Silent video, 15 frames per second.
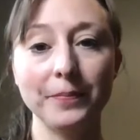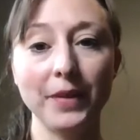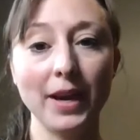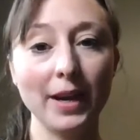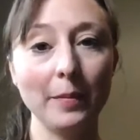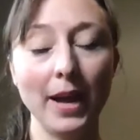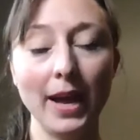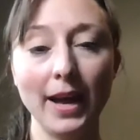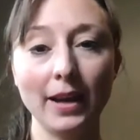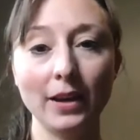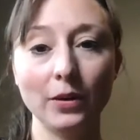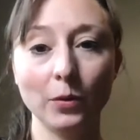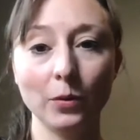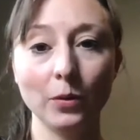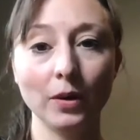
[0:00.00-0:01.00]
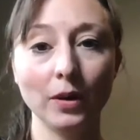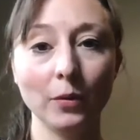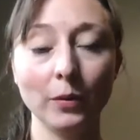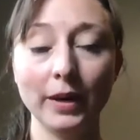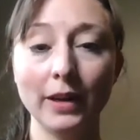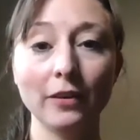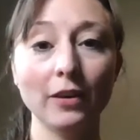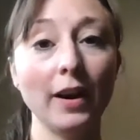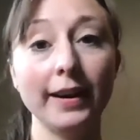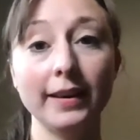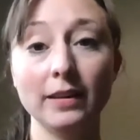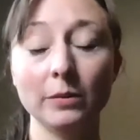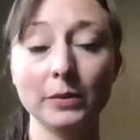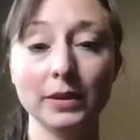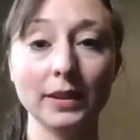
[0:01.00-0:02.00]
iPad, or whatever
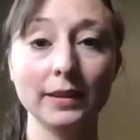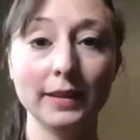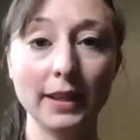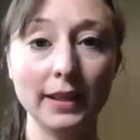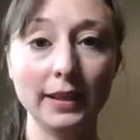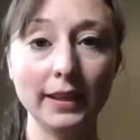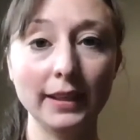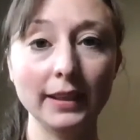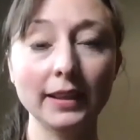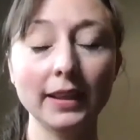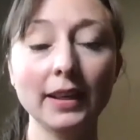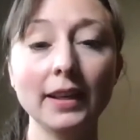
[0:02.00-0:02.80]
items that they need.